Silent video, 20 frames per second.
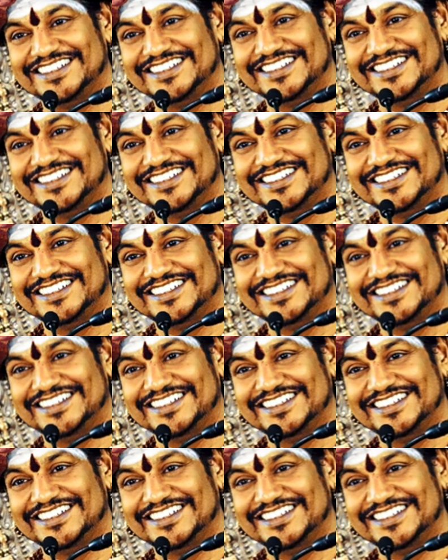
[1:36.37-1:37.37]

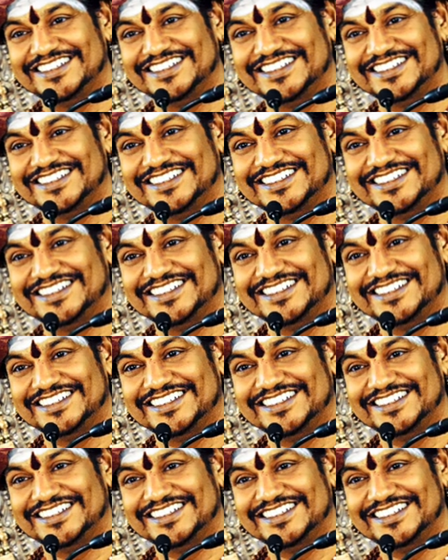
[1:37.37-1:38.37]

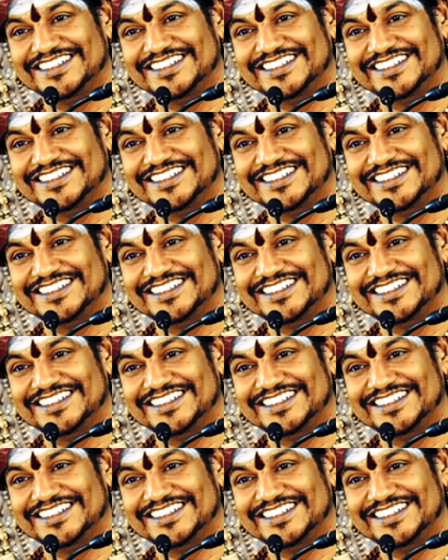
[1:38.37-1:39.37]

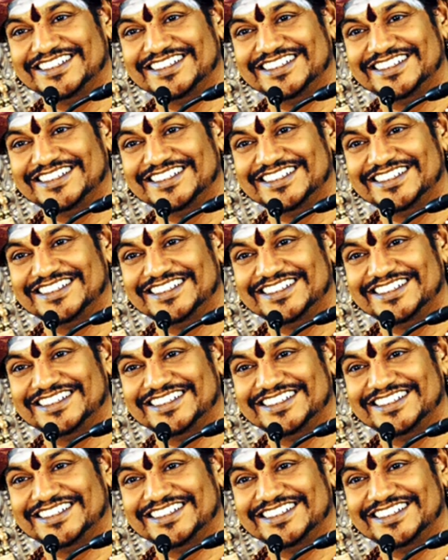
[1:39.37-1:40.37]

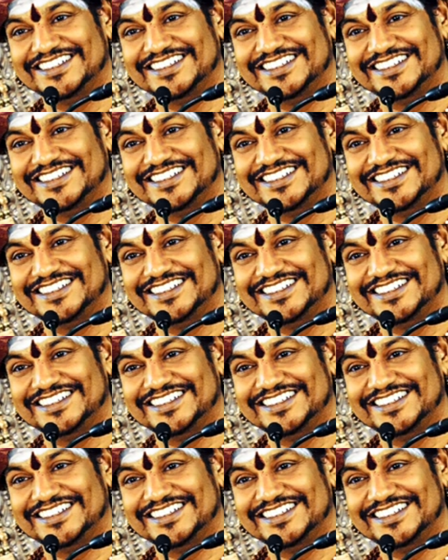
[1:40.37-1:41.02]
[no speech]